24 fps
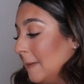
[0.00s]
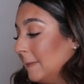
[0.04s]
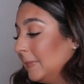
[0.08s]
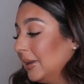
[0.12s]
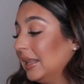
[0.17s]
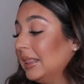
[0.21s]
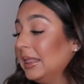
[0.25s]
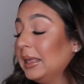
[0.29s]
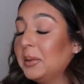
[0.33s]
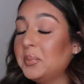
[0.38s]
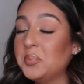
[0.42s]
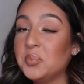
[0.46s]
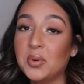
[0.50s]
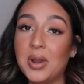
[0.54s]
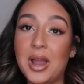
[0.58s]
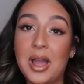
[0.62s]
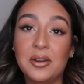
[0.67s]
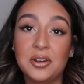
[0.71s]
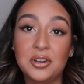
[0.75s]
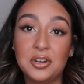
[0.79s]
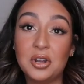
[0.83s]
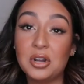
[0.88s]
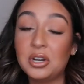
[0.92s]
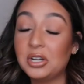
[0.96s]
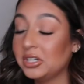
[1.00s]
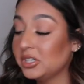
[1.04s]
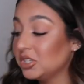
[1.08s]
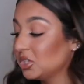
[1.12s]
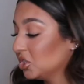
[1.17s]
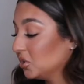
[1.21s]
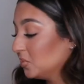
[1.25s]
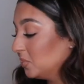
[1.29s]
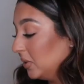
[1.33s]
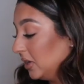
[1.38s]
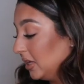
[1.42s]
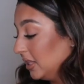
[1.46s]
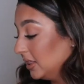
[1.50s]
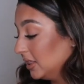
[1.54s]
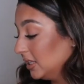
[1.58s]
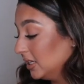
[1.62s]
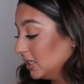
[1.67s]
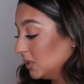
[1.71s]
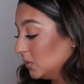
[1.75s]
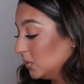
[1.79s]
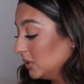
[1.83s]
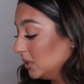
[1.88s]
But I like brown and orange. But this